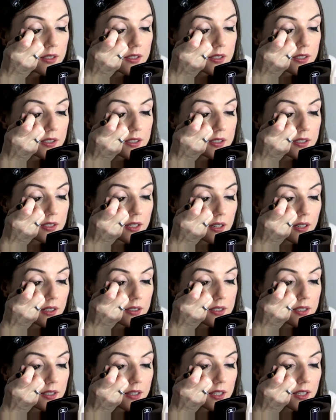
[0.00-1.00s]

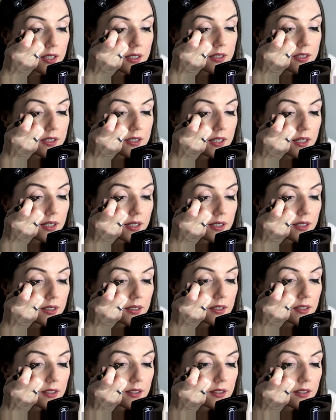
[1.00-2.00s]
Start in the inside
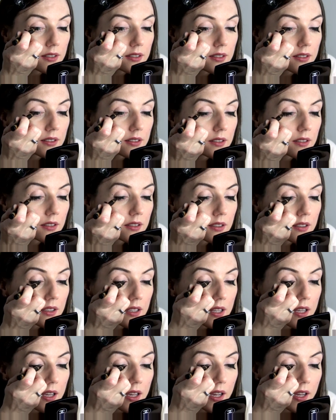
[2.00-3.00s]

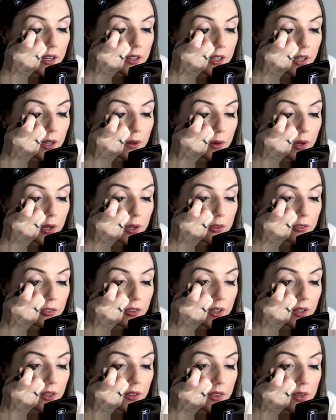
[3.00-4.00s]
and go
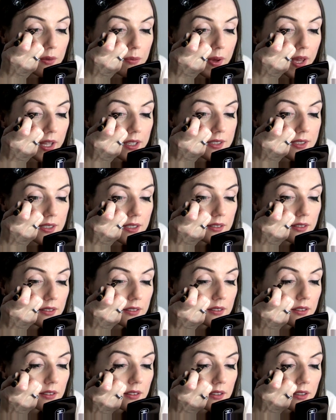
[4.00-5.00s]
over the pencil.
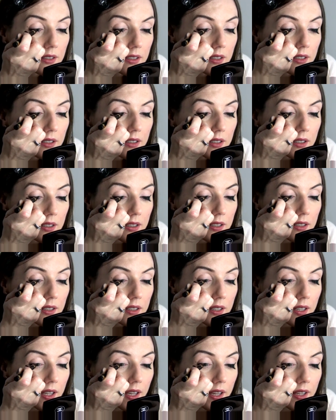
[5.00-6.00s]

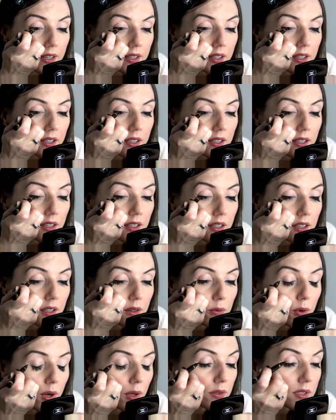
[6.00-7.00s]
Again, you
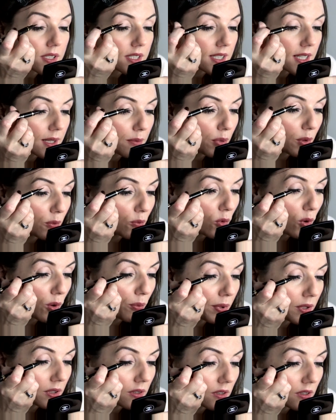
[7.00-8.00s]
won't slip and
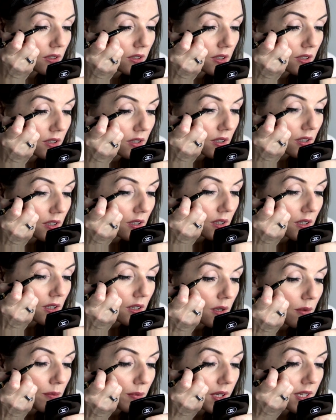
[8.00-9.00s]
wobble
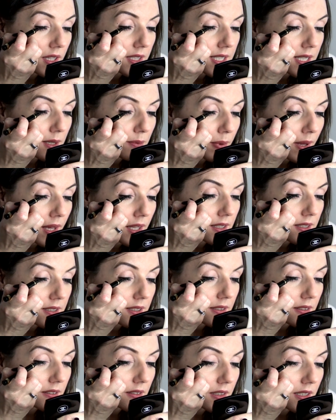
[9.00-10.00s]
because the
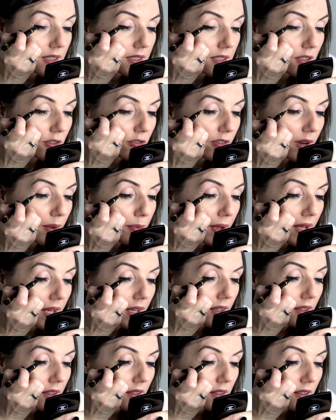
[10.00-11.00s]
pencil is
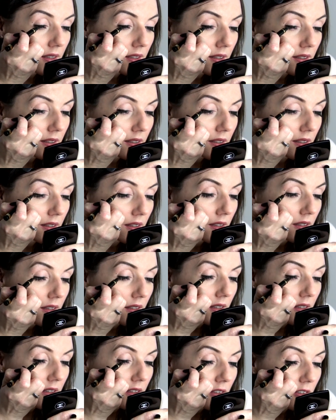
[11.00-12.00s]
gripping
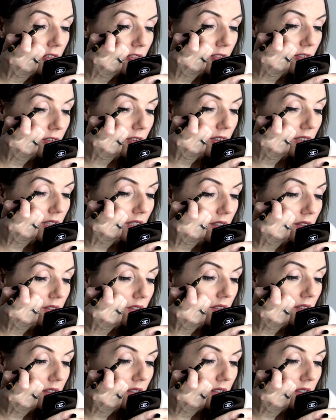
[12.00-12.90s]
for you.